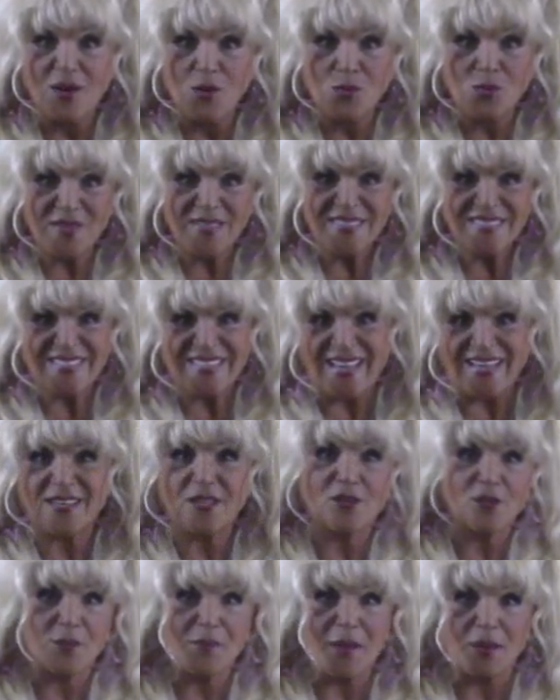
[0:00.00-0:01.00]
What is that
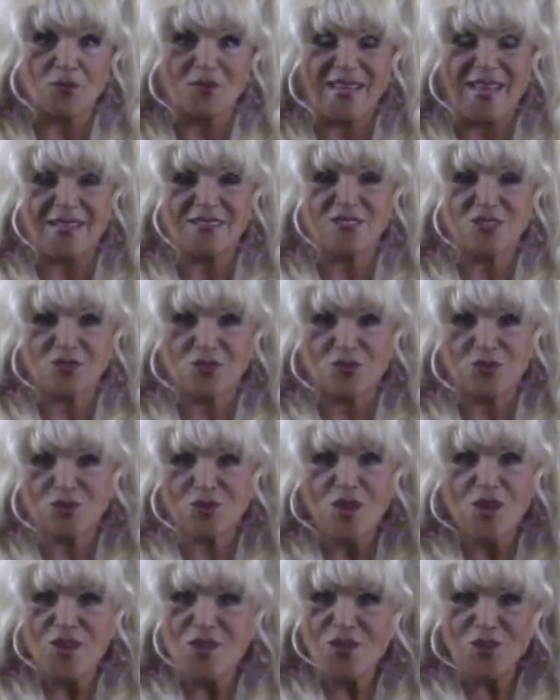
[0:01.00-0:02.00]
all about, Cancers?
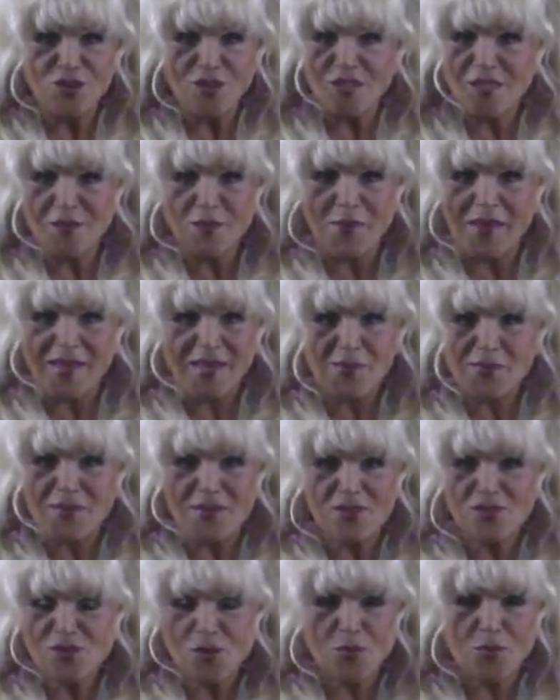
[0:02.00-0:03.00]
You're a little baby,
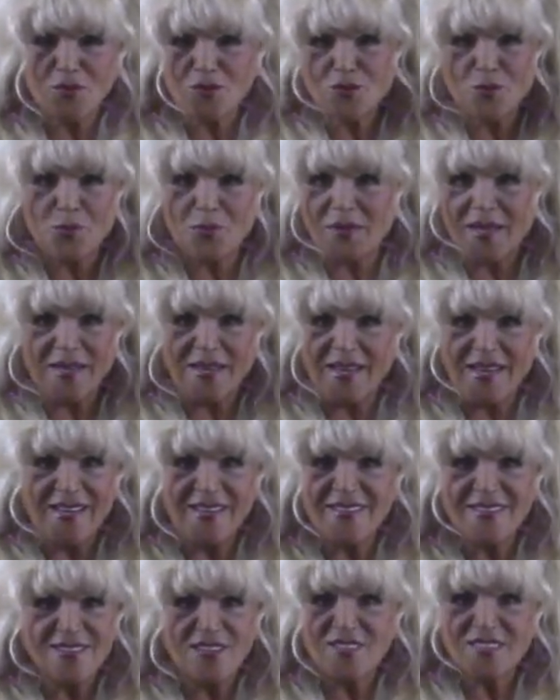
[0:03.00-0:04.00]
you're supposed to play
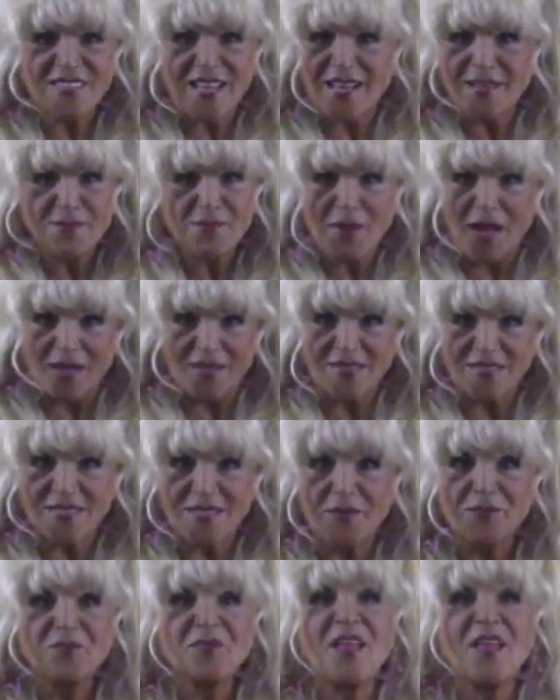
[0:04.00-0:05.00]
in the sandbox.